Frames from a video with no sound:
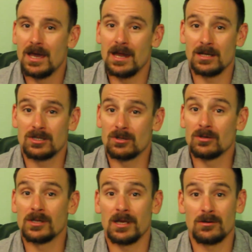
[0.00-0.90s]
And I
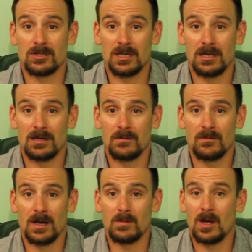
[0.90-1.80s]
certainly understand it
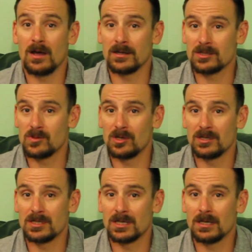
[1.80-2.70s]
when I'm not
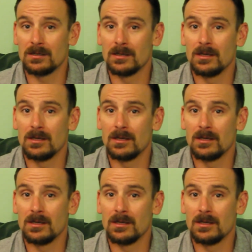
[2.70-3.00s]
experiencing it.